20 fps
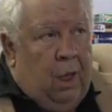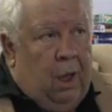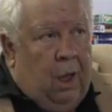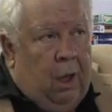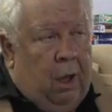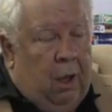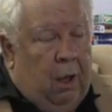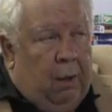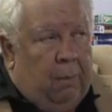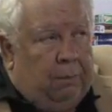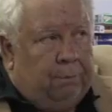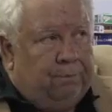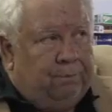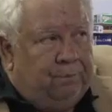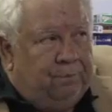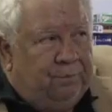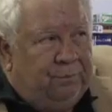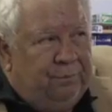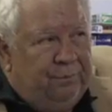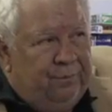Um,
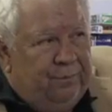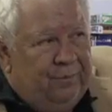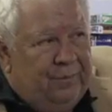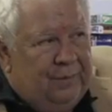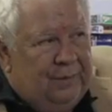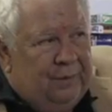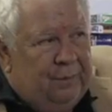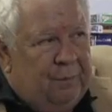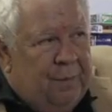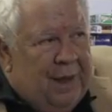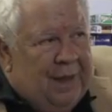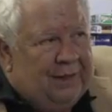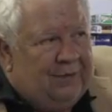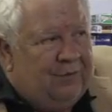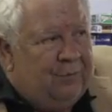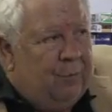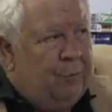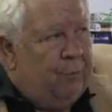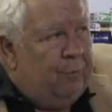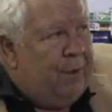
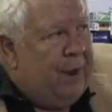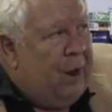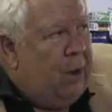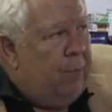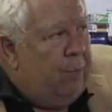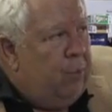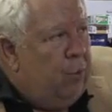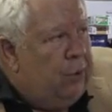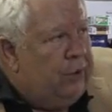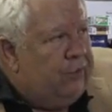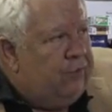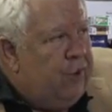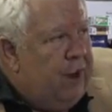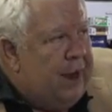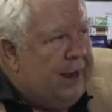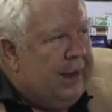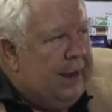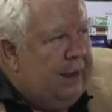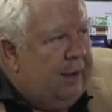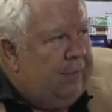maximum power point
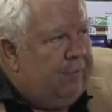tracking,